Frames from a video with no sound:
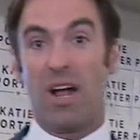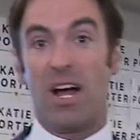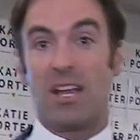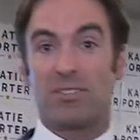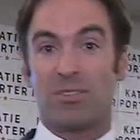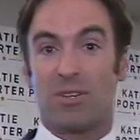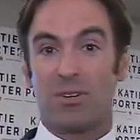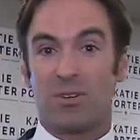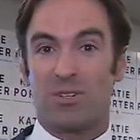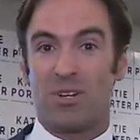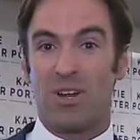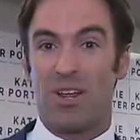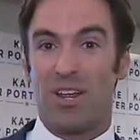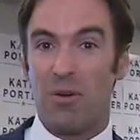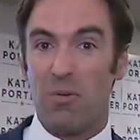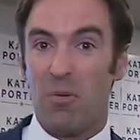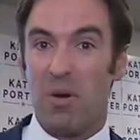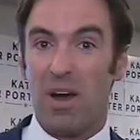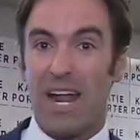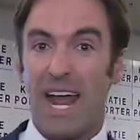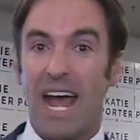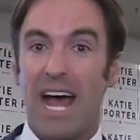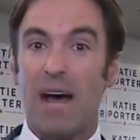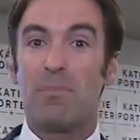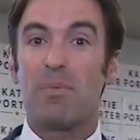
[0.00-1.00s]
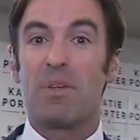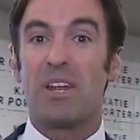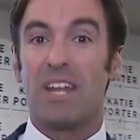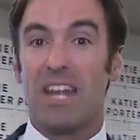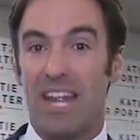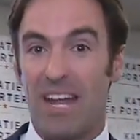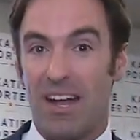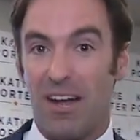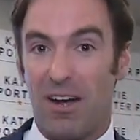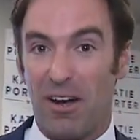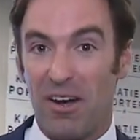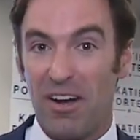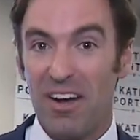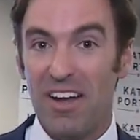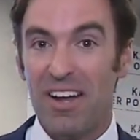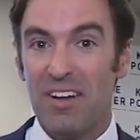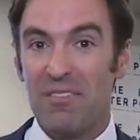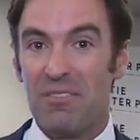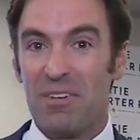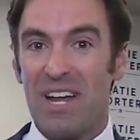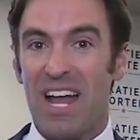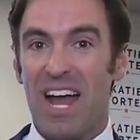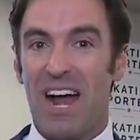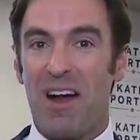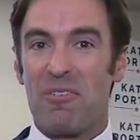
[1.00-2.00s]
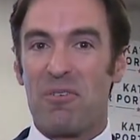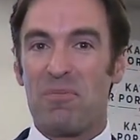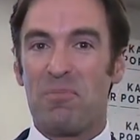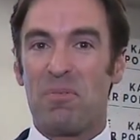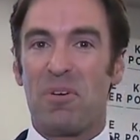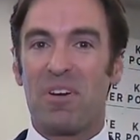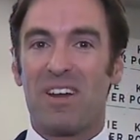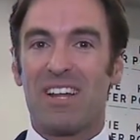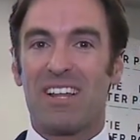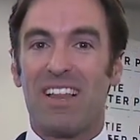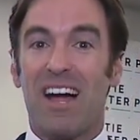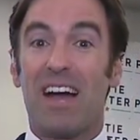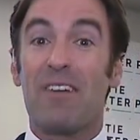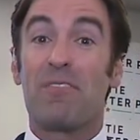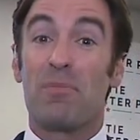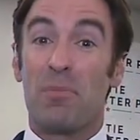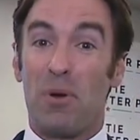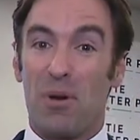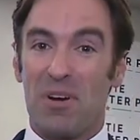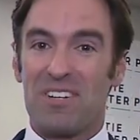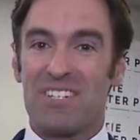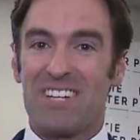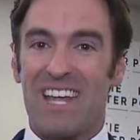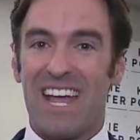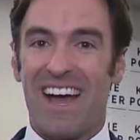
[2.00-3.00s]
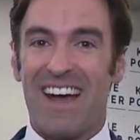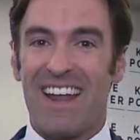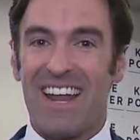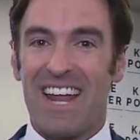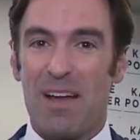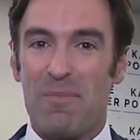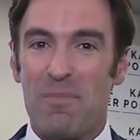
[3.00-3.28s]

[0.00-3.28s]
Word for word: also show you what happened here. For now, reporting live from Orange County,